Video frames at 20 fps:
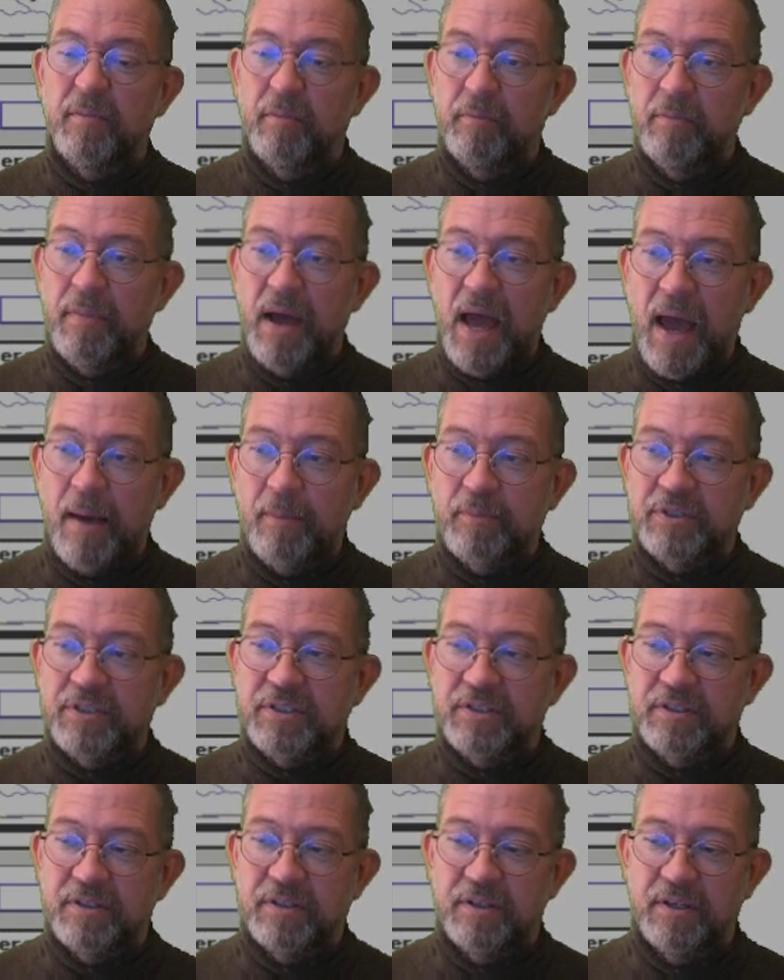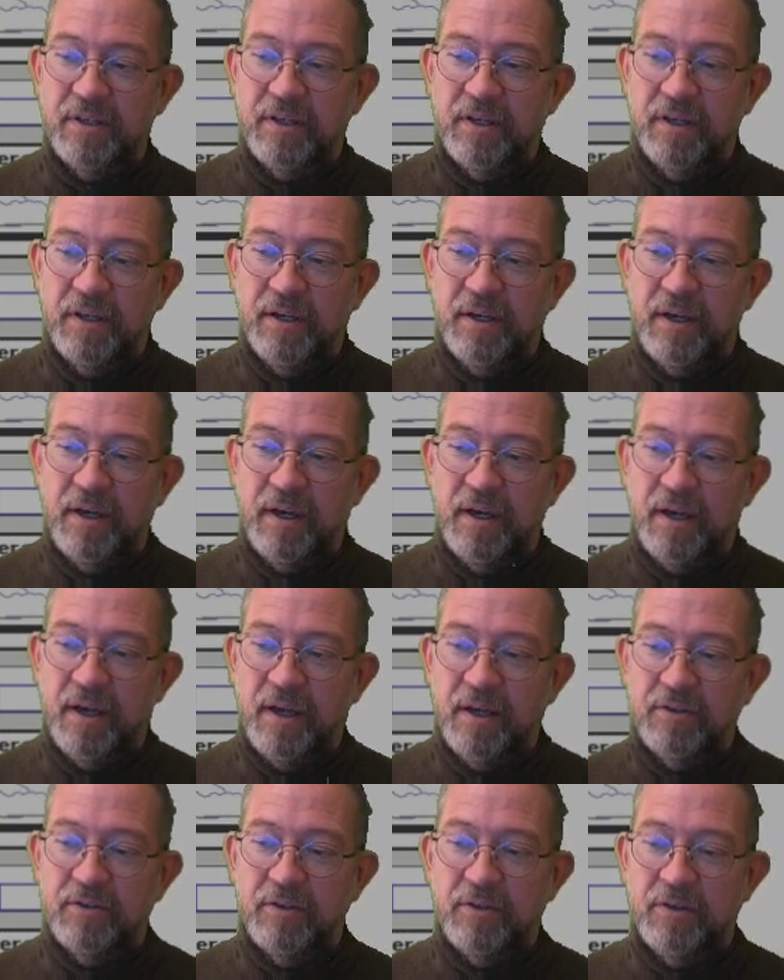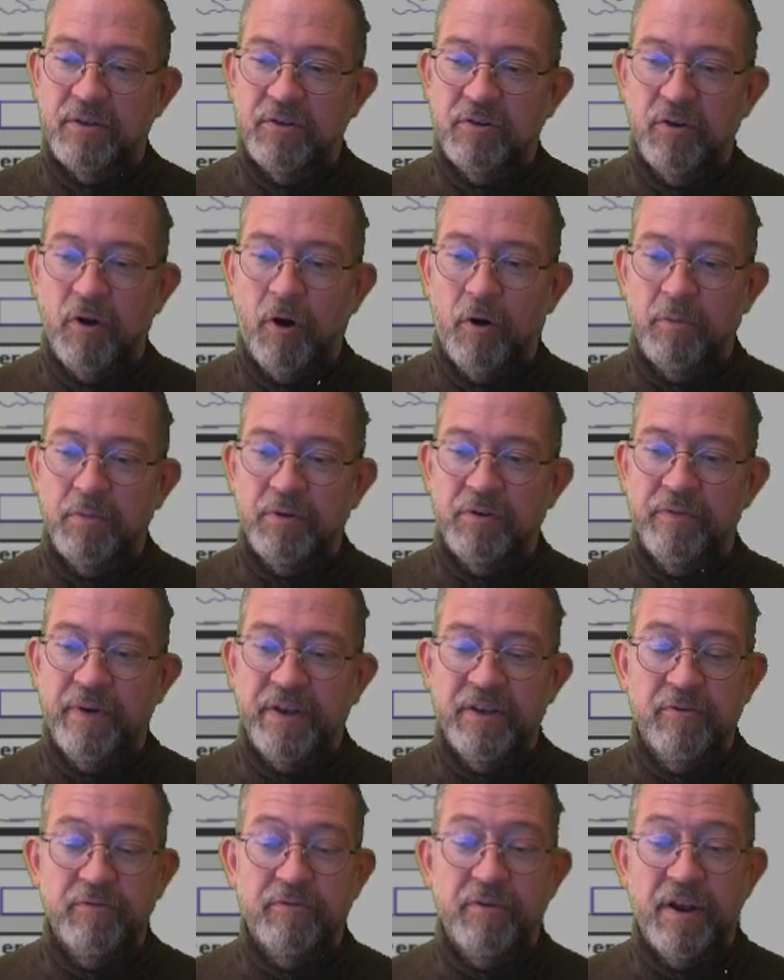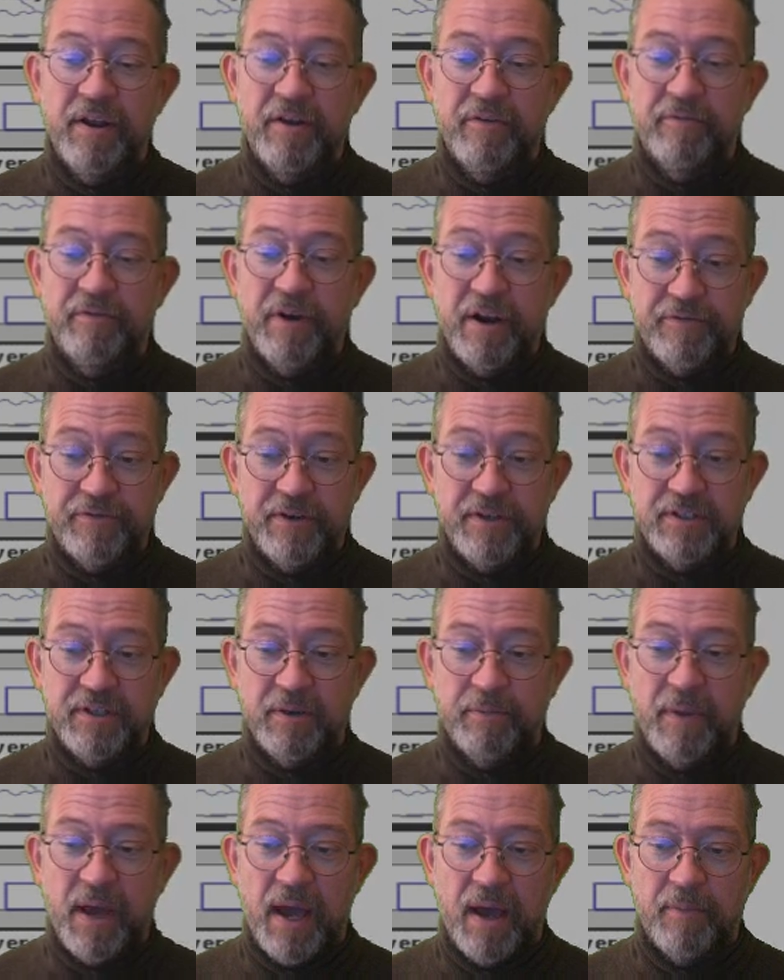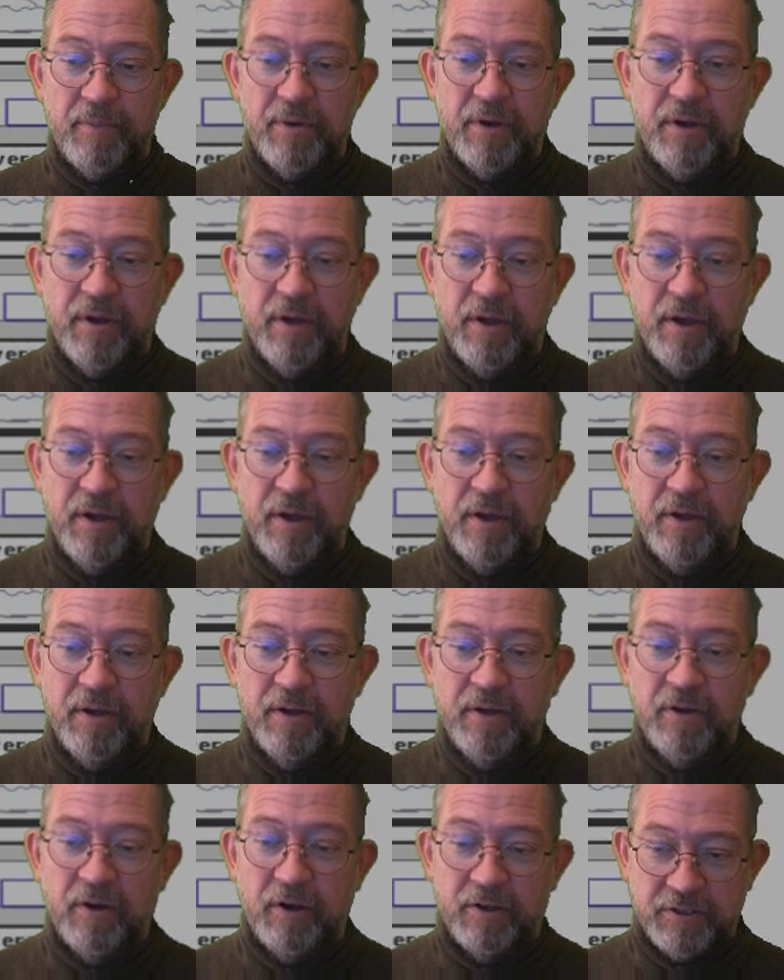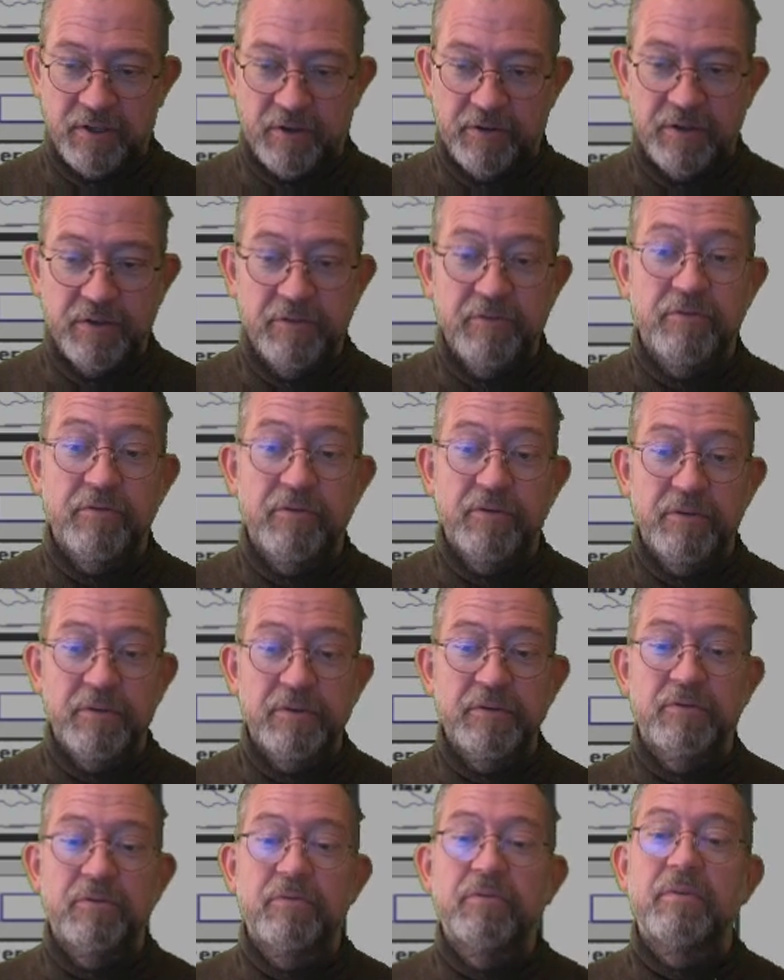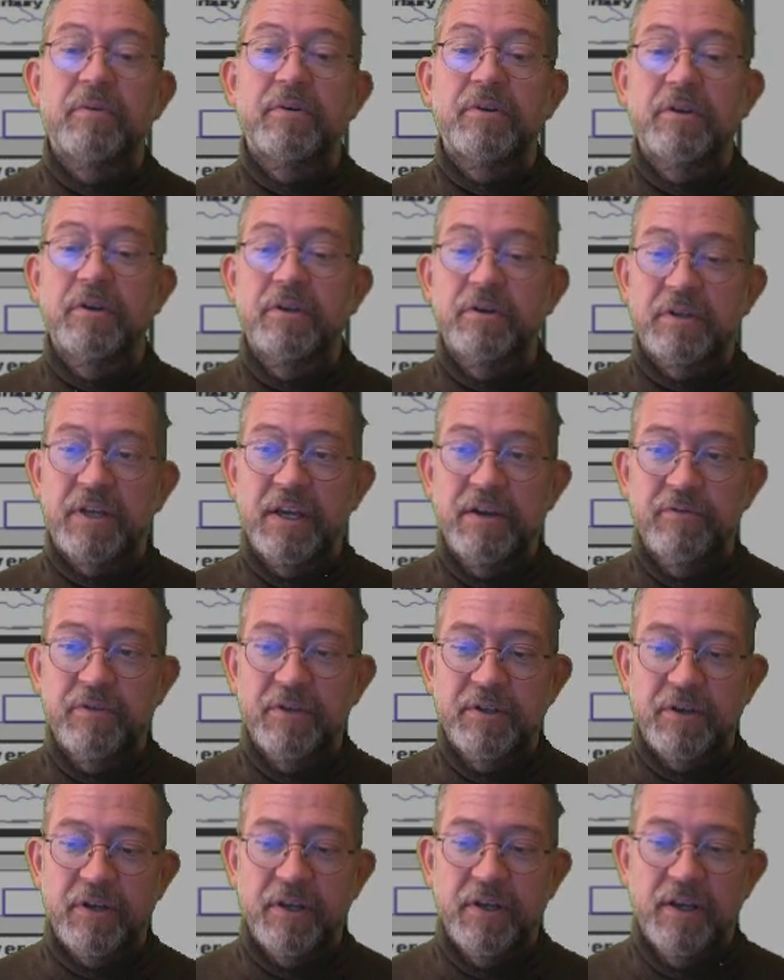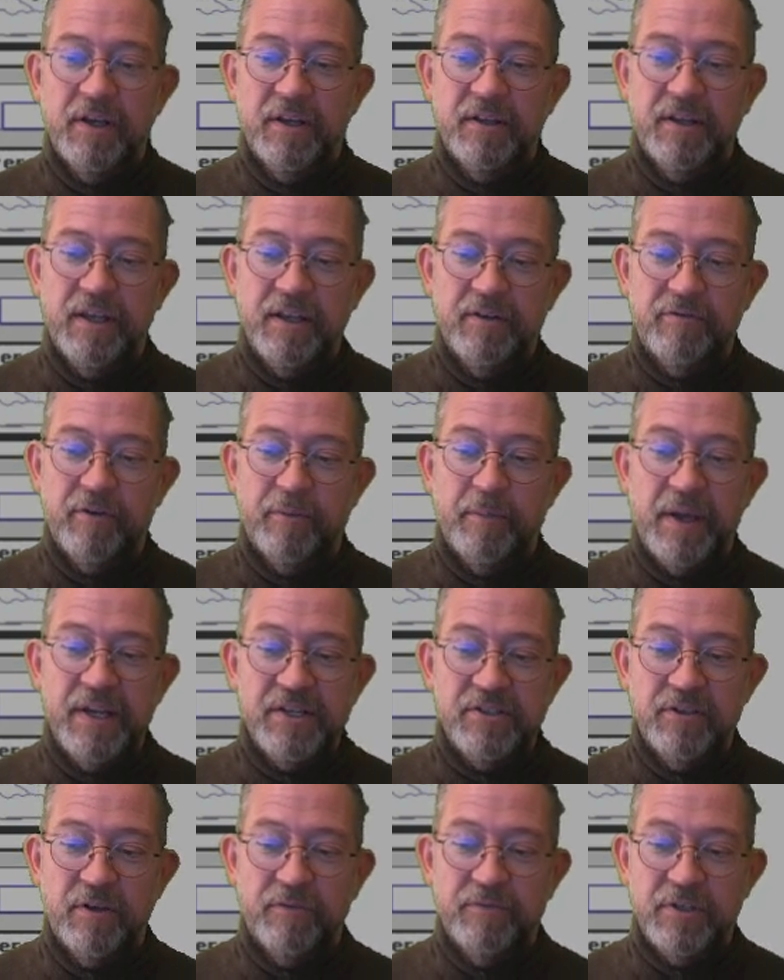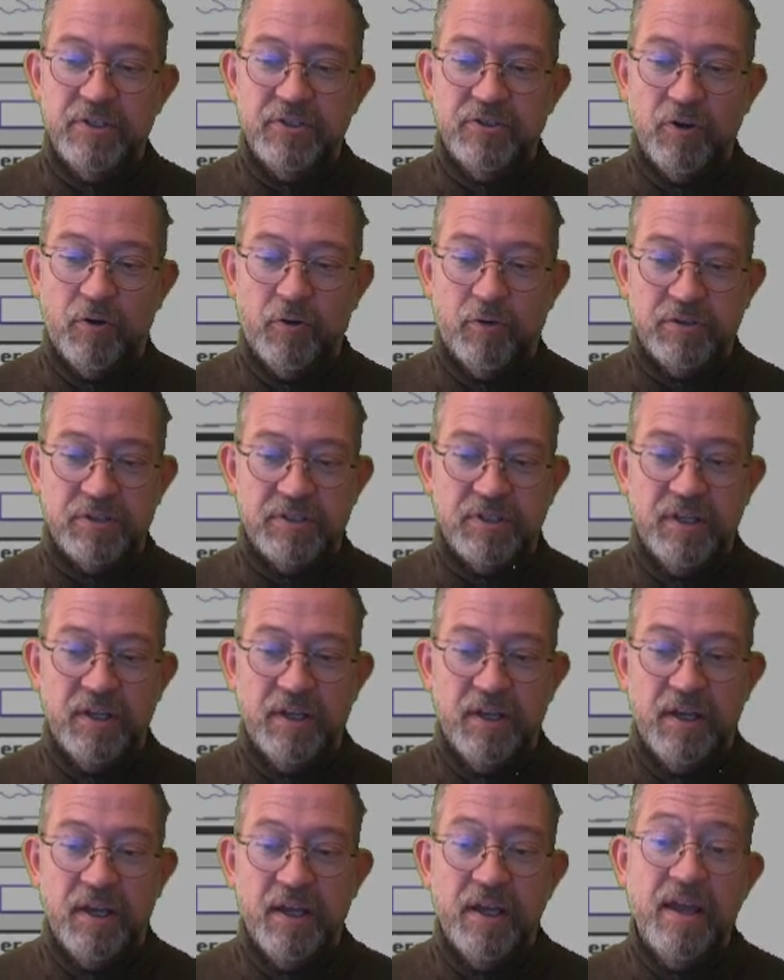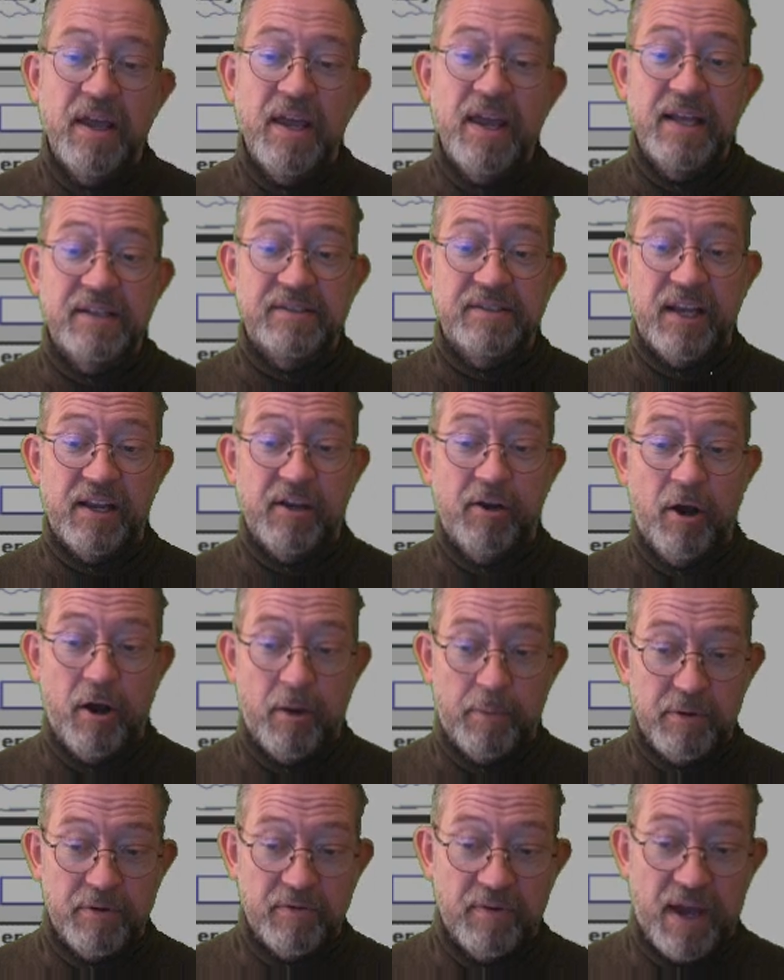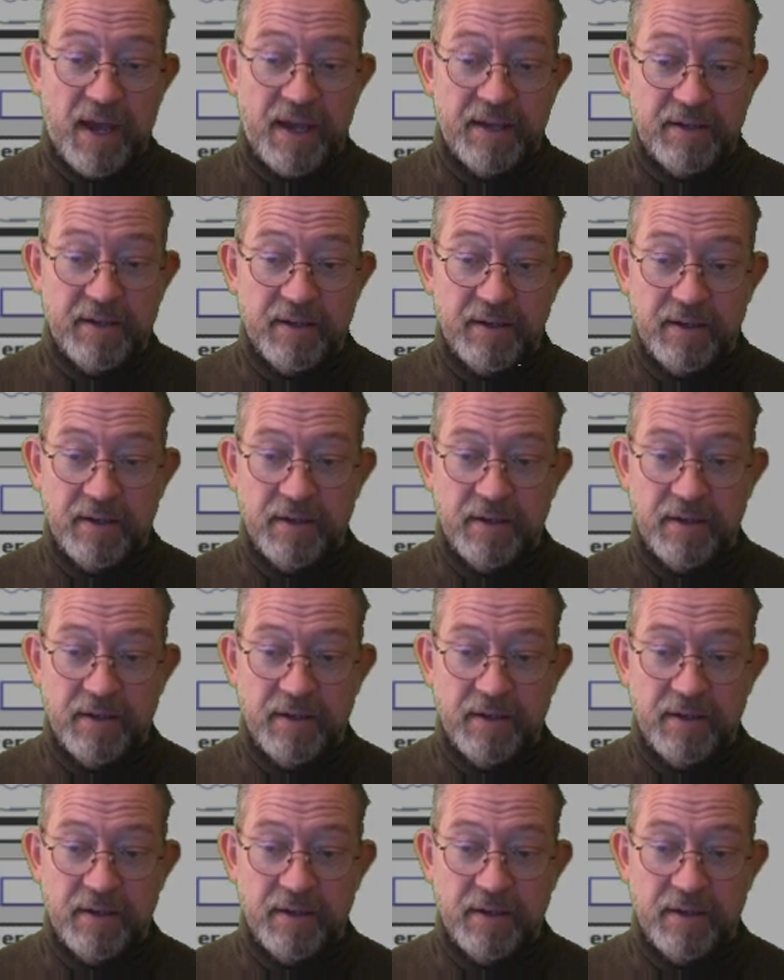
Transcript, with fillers: maps, you know when you re reference a map, or sorry, give the, the information of the source. It's a copyright.